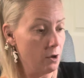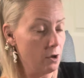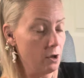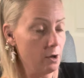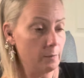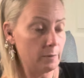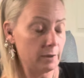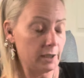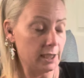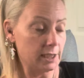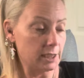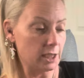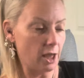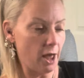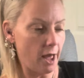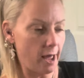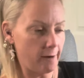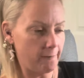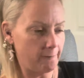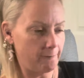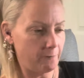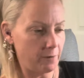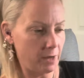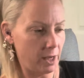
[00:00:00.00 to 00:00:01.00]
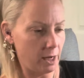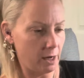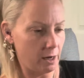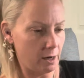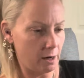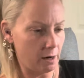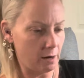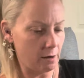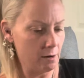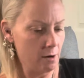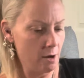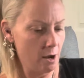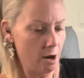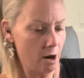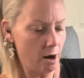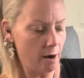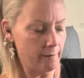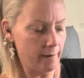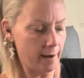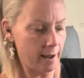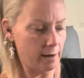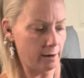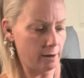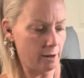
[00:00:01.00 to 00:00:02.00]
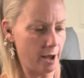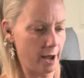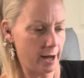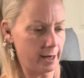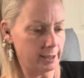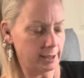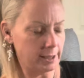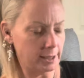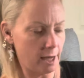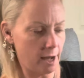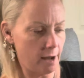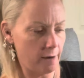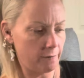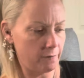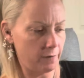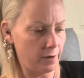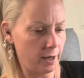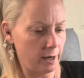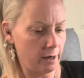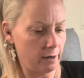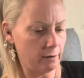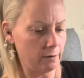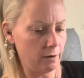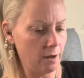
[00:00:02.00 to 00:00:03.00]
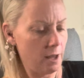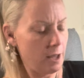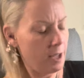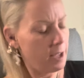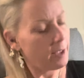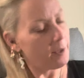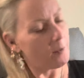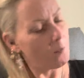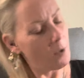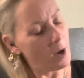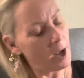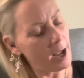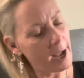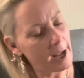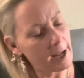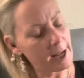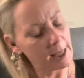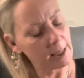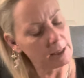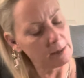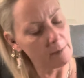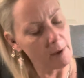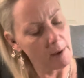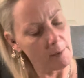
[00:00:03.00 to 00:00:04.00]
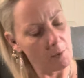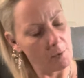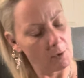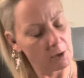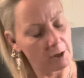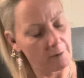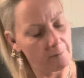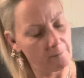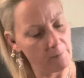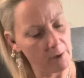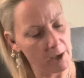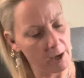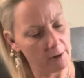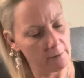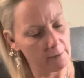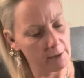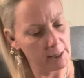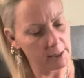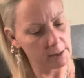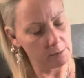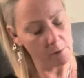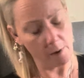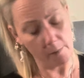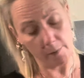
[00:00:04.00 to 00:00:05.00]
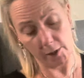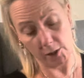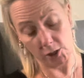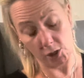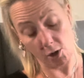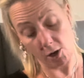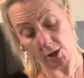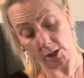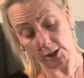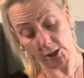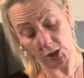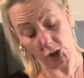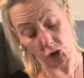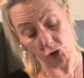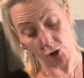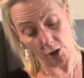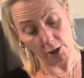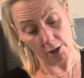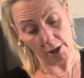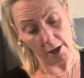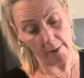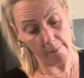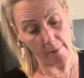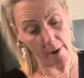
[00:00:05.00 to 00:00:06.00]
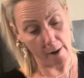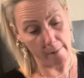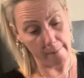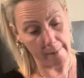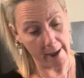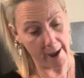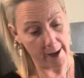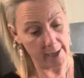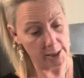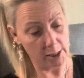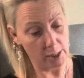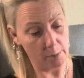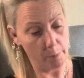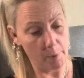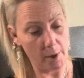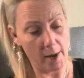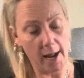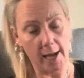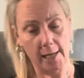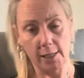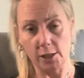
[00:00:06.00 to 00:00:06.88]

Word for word: But there's a lot of fear around a lot of stuff here. And what I guess maybe what the fear is, maybe it's not strictly about magic, but I